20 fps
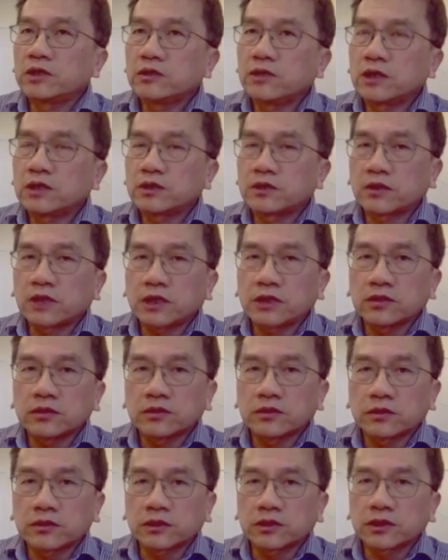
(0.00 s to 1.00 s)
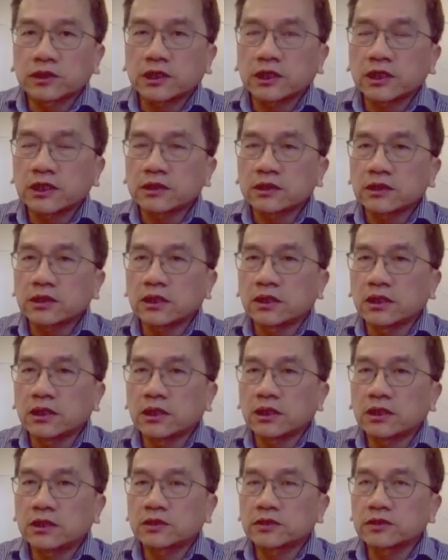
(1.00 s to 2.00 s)
you are trying to translate
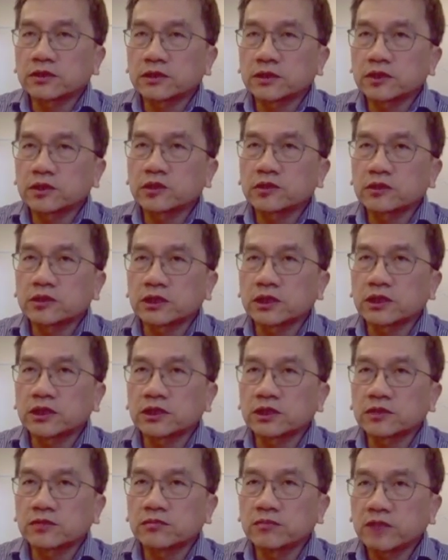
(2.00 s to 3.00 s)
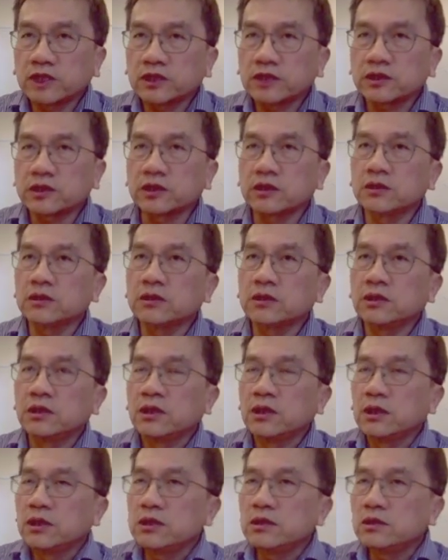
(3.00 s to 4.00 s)
traditional Chinese medicine,
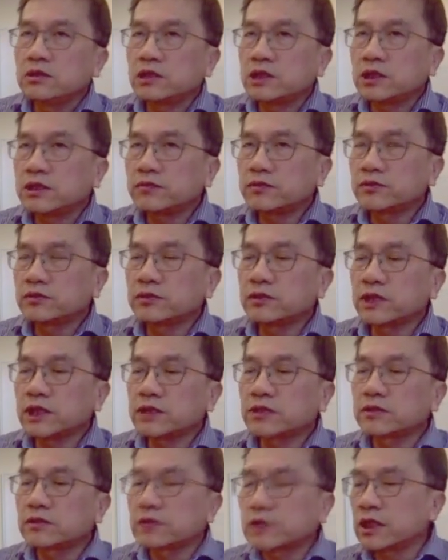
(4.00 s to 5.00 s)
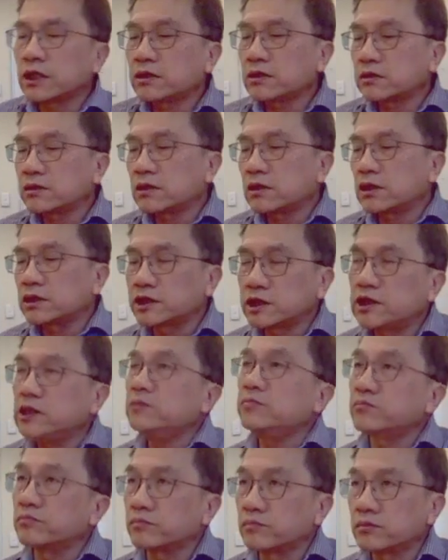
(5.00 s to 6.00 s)
you have to get together a
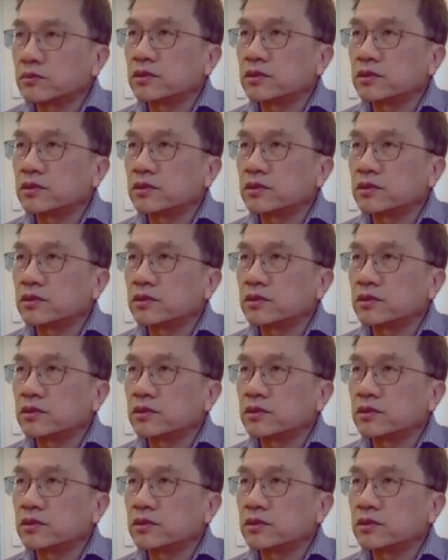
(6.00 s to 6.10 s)
team.